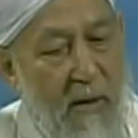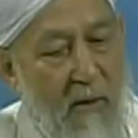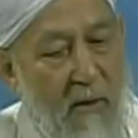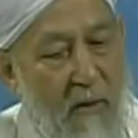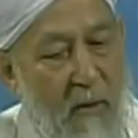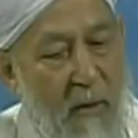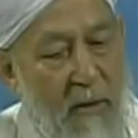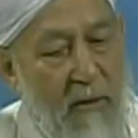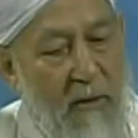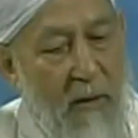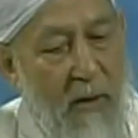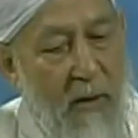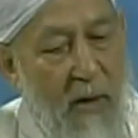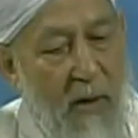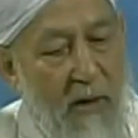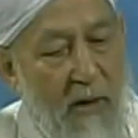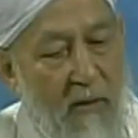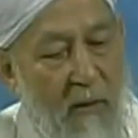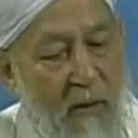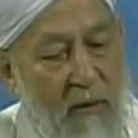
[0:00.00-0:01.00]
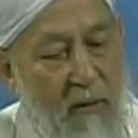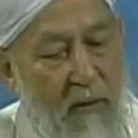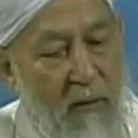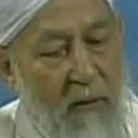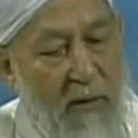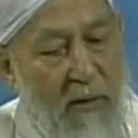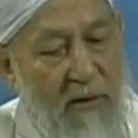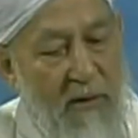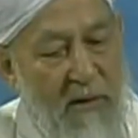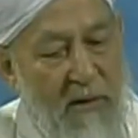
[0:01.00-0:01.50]
One I want to
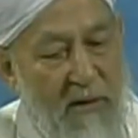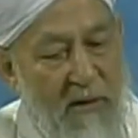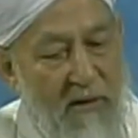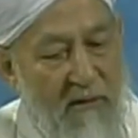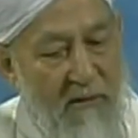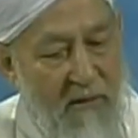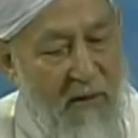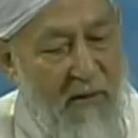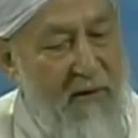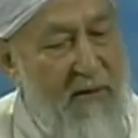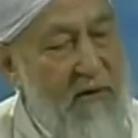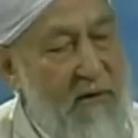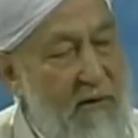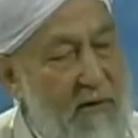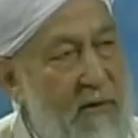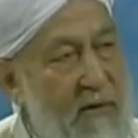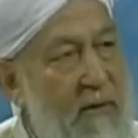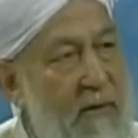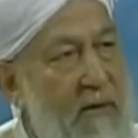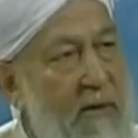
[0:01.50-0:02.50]
mention first.